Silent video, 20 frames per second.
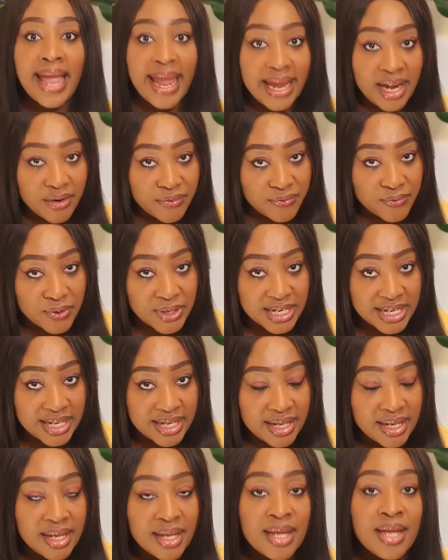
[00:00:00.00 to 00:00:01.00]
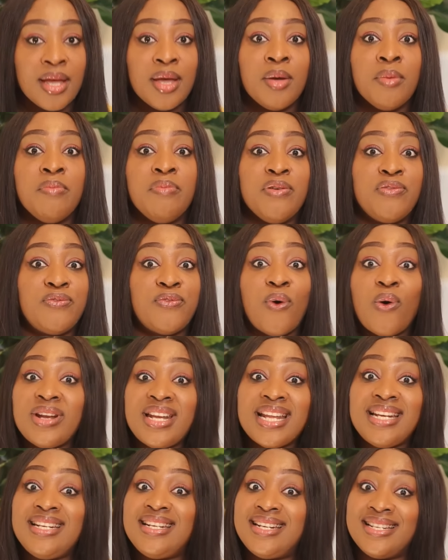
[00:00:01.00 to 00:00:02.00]
Thankfully,
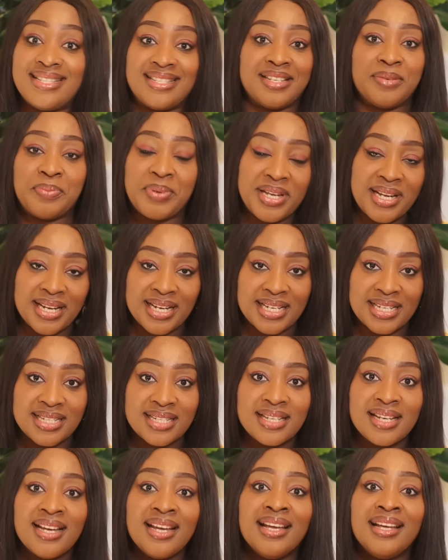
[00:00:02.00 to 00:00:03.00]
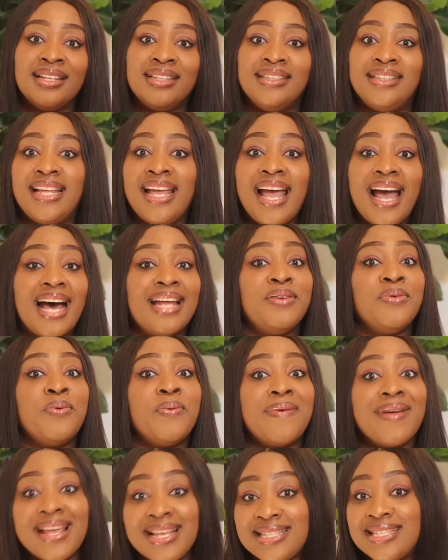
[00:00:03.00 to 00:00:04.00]
before they disappeared, they had
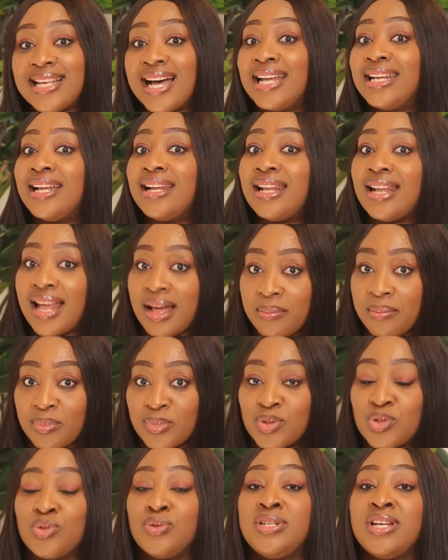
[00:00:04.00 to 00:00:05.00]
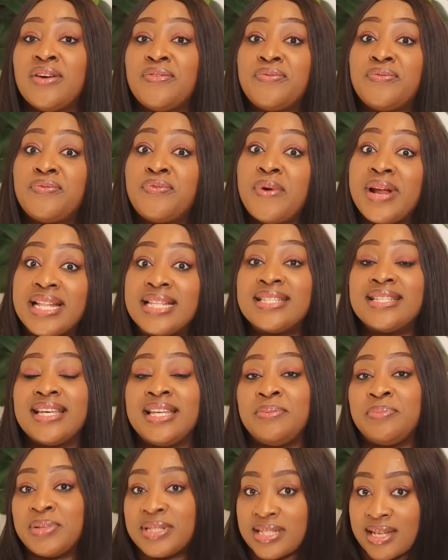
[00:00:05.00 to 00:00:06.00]
raised an alarm to their friends
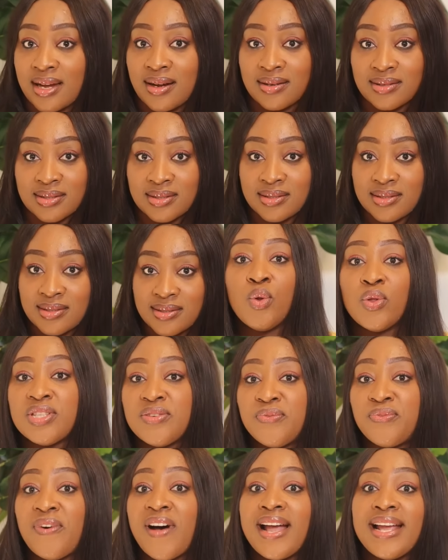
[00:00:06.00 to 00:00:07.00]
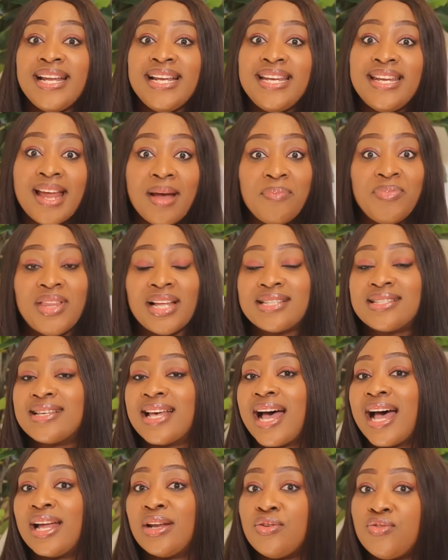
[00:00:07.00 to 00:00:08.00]
in Port Harcourt, notifying them
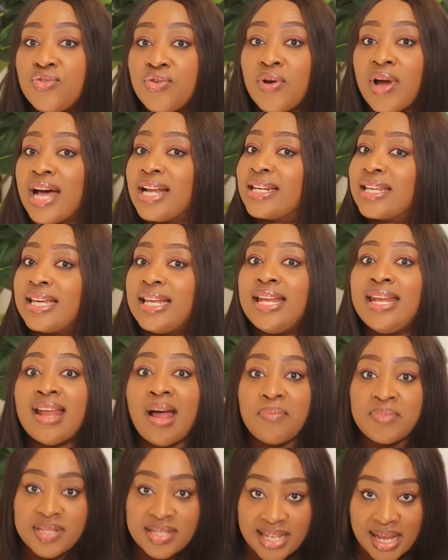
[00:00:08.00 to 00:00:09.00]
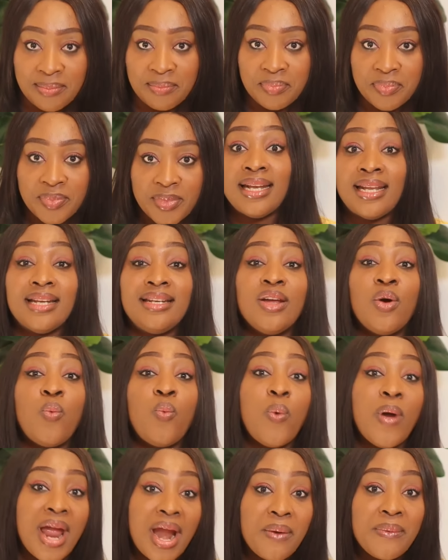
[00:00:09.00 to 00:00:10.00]
that Andrew had kidnapped them and that they
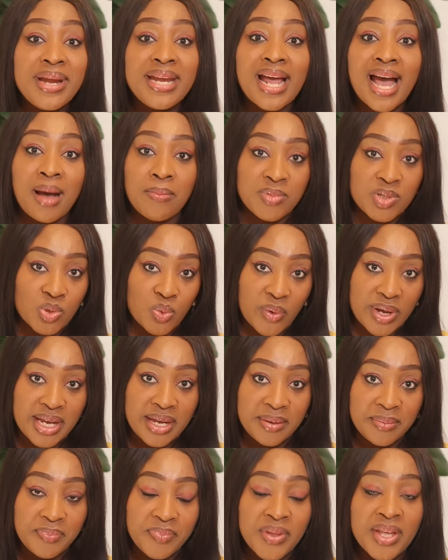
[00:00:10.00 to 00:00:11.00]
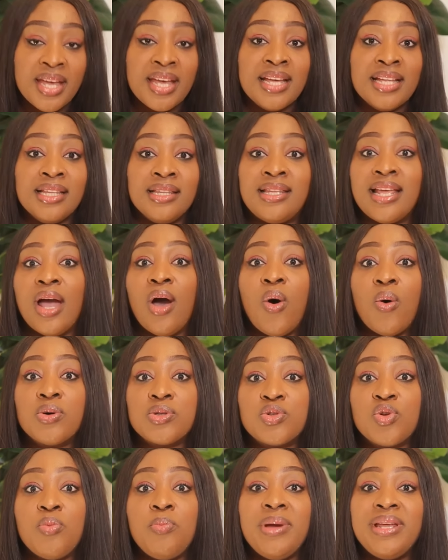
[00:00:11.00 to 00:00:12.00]
were in harm's way. They
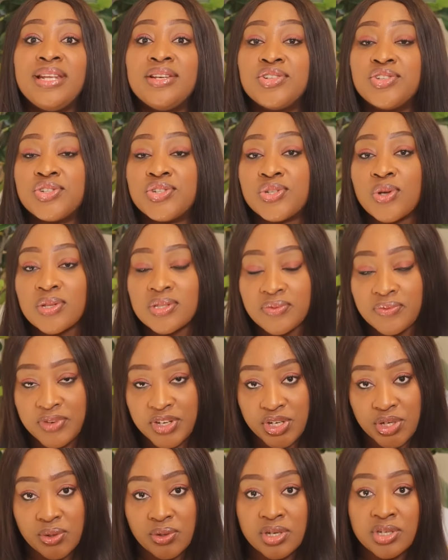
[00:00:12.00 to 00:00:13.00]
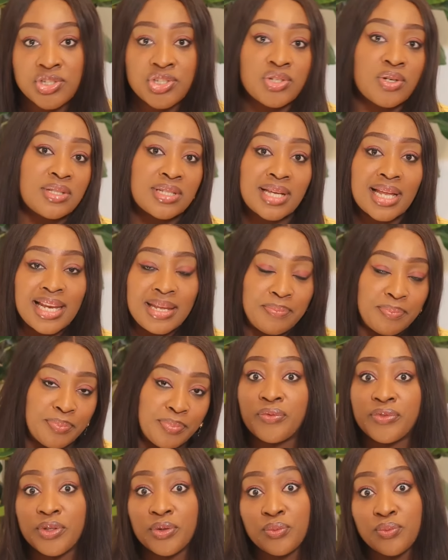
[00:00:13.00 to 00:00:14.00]
also made a short video, a short clip
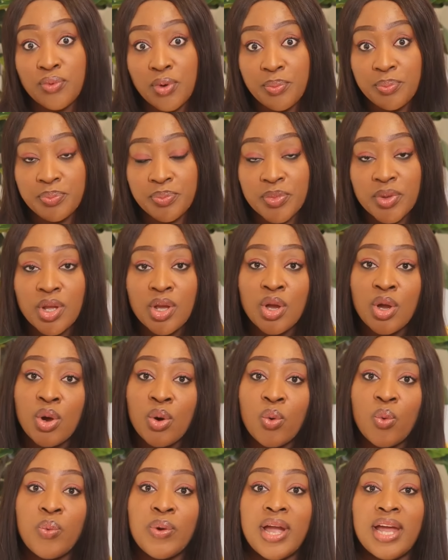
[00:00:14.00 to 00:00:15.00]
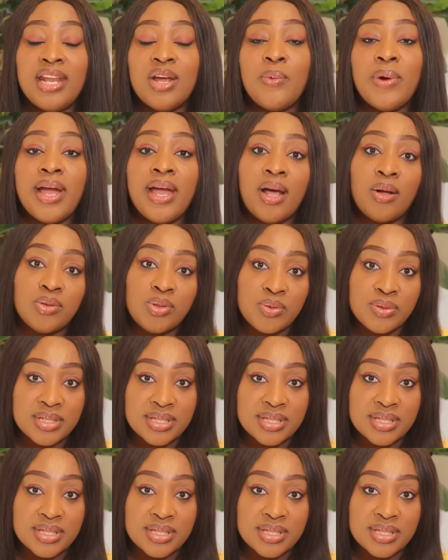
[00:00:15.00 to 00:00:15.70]
of the room where they were held